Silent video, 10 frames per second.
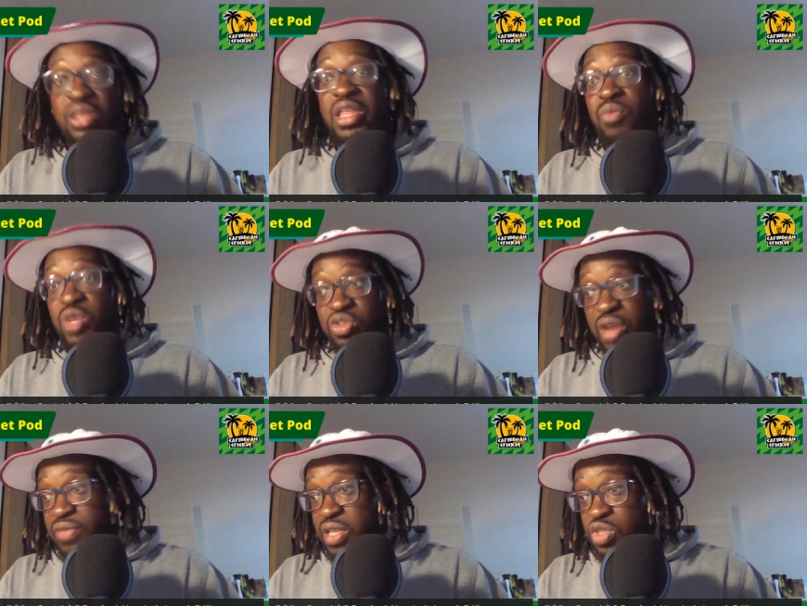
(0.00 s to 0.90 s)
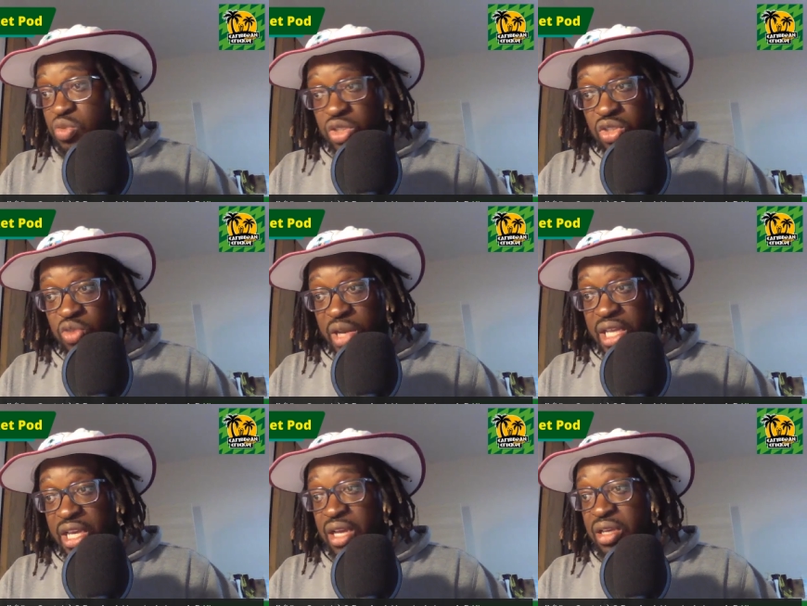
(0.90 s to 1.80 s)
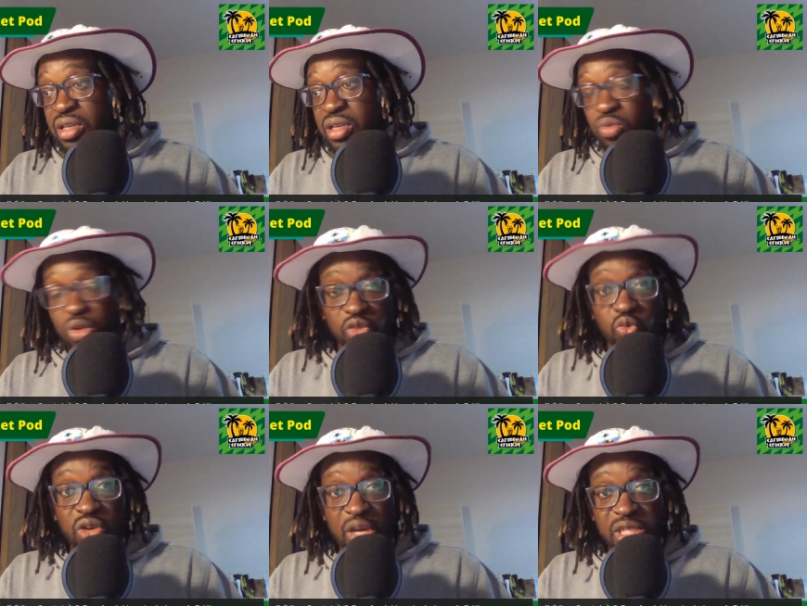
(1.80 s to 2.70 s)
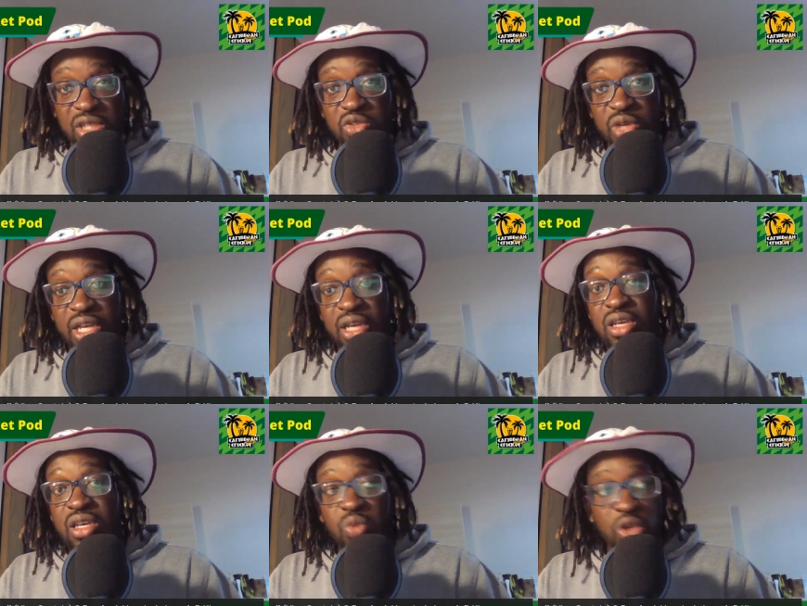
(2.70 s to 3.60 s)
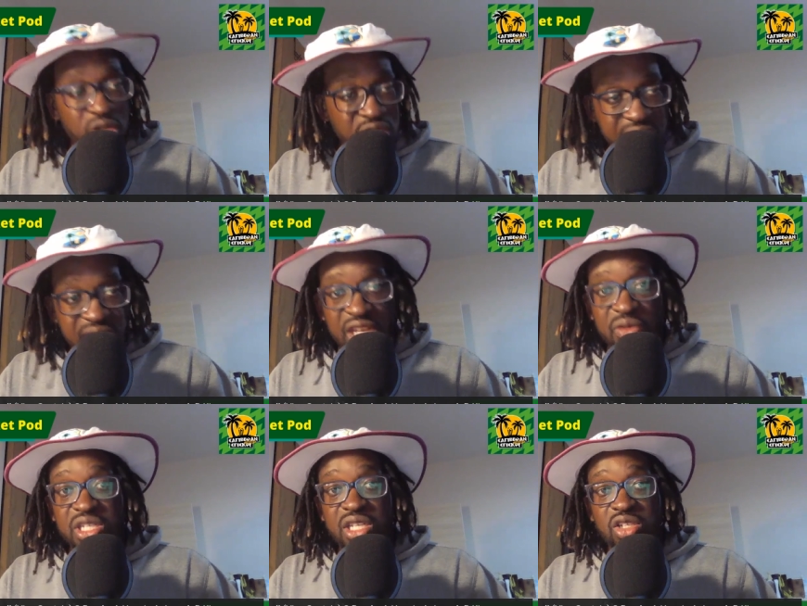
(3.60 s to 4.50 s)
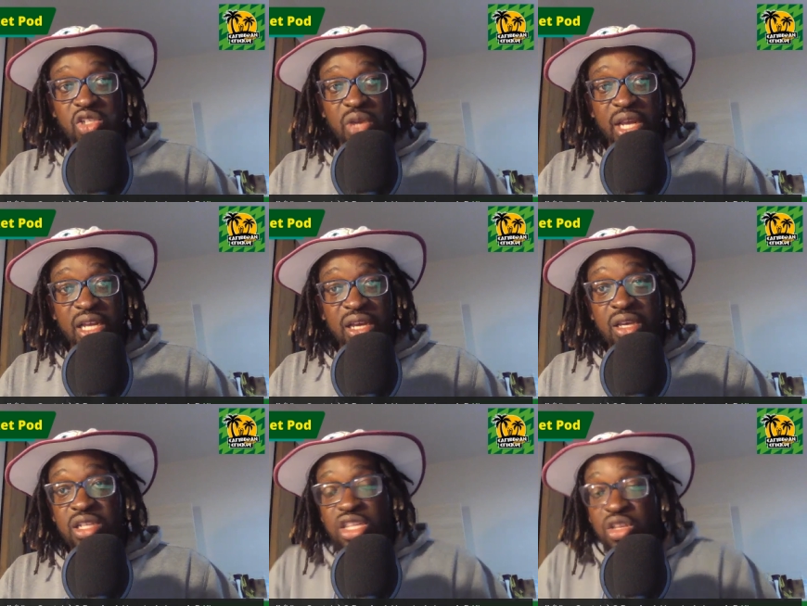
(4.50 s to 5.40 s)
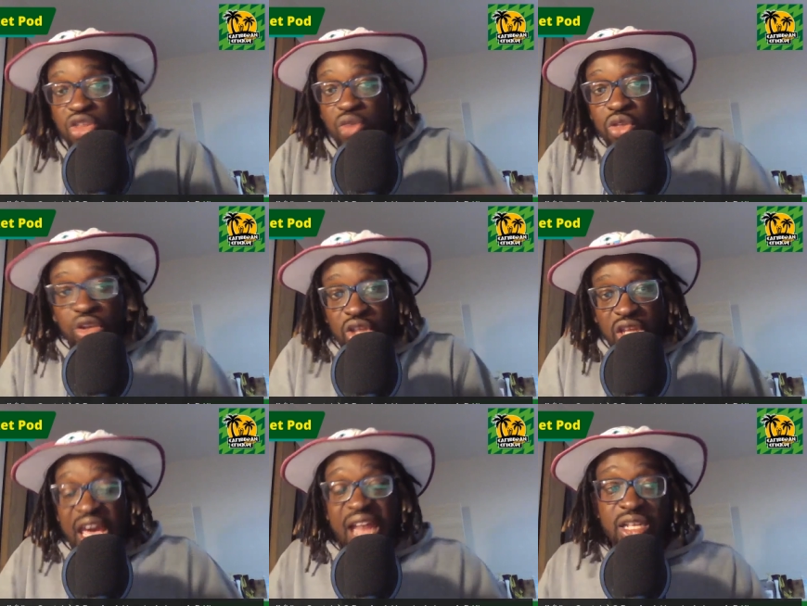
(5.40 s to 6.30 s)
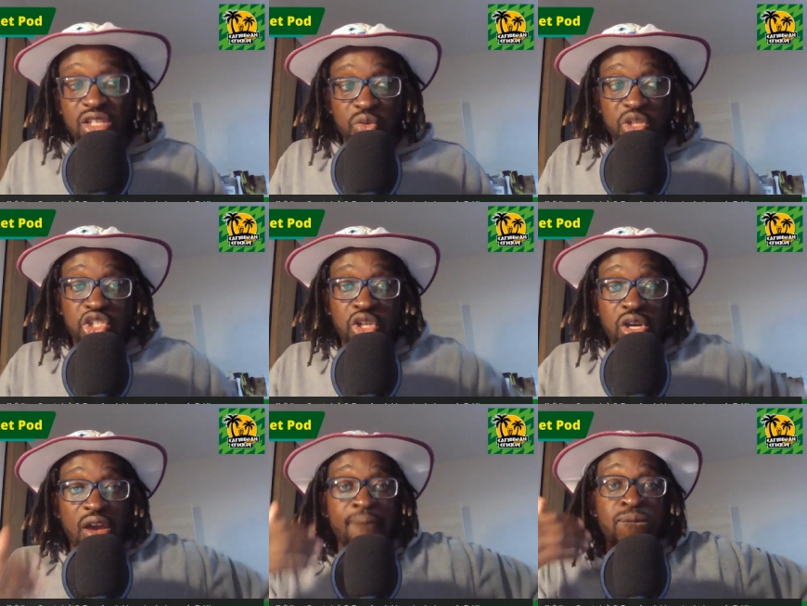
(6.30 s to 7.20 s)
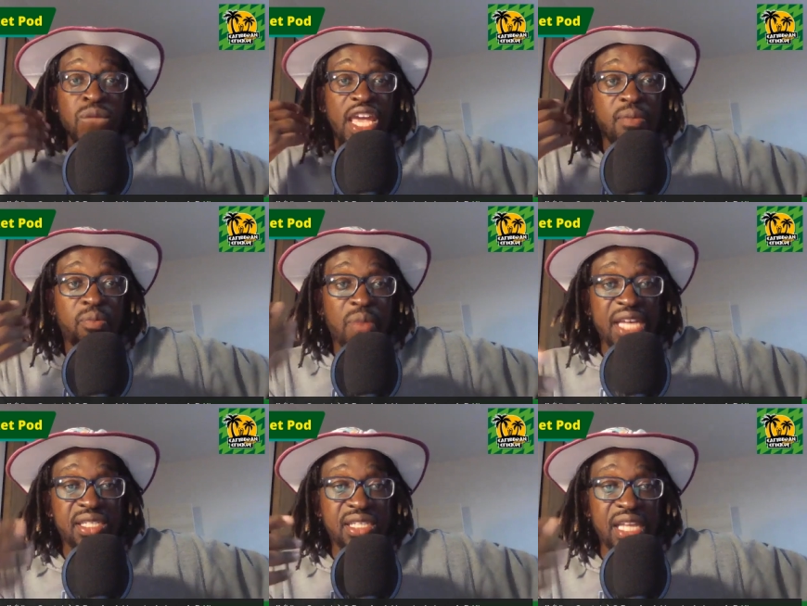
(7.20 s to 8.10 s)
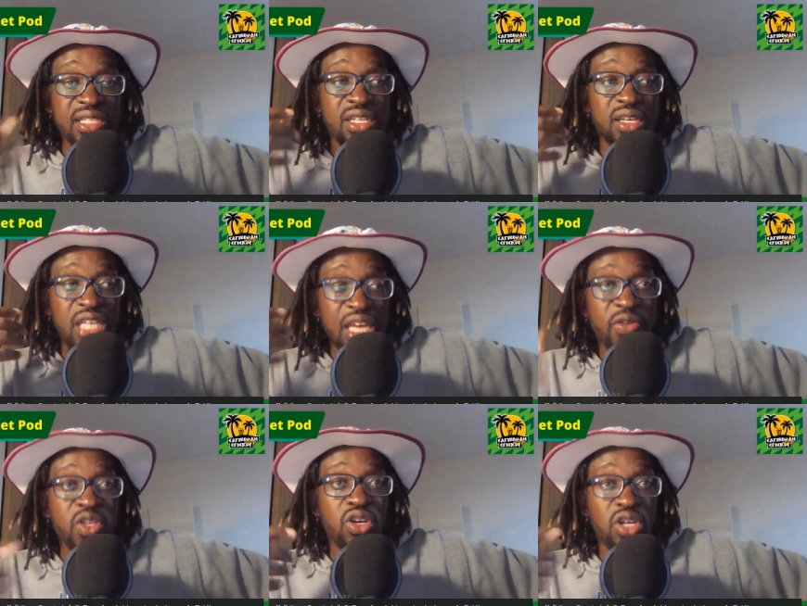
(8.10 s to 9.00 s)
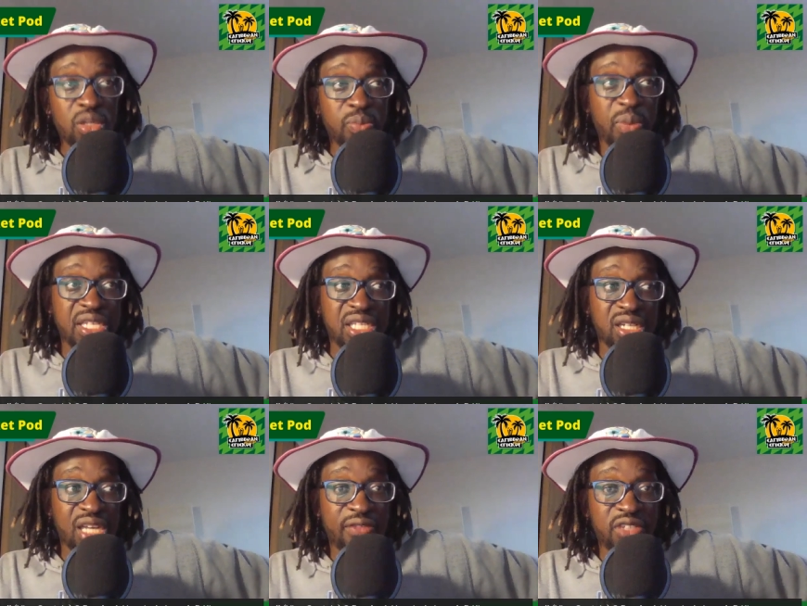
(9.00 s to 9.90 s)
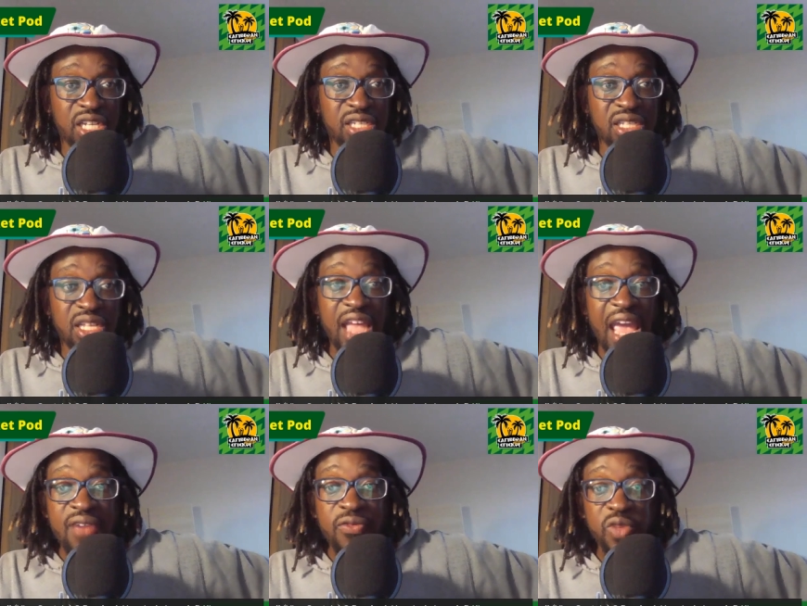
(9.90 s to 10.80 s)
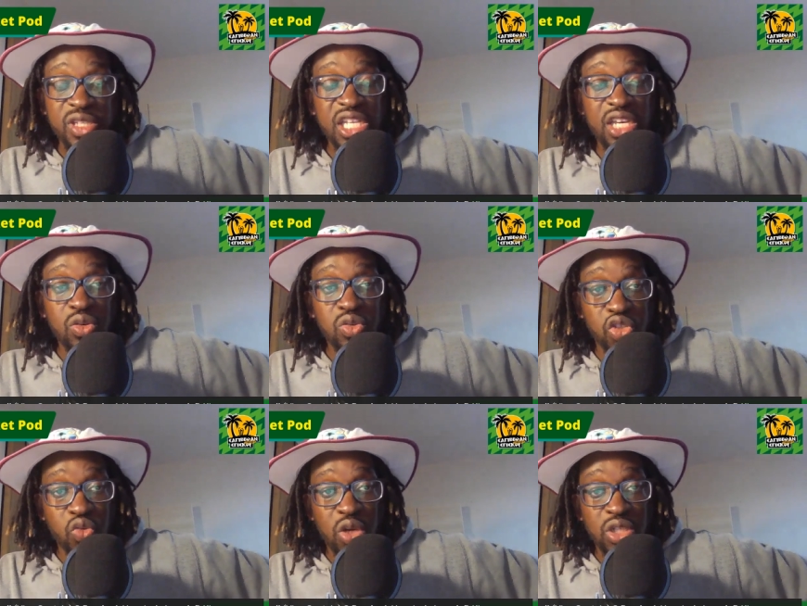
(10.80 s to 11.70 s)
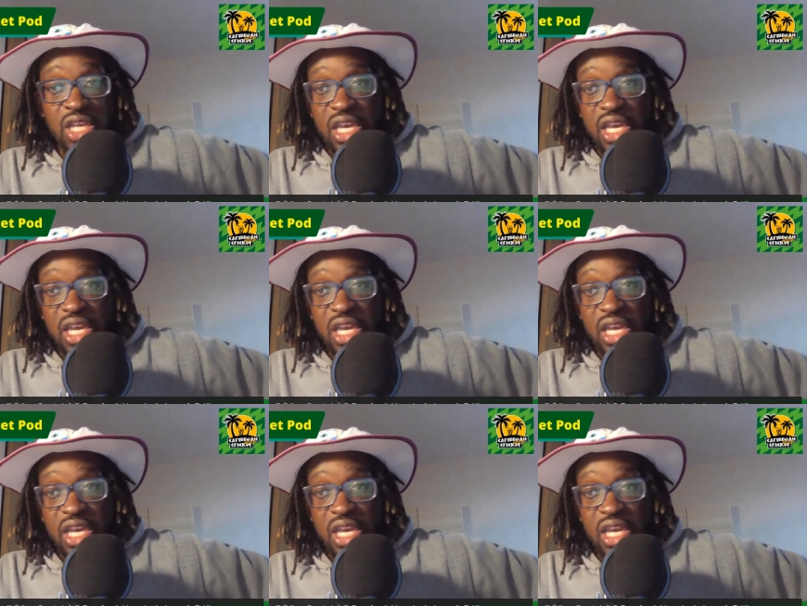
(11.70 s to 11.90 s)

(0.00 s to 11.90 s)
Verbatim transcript: Then we're traveling to Australia what the World Cup's in Australia. We've got Test series in Australia, so the the, the, the calendar is chocker. It makes sense that given you're going to basically have Jason in every single squad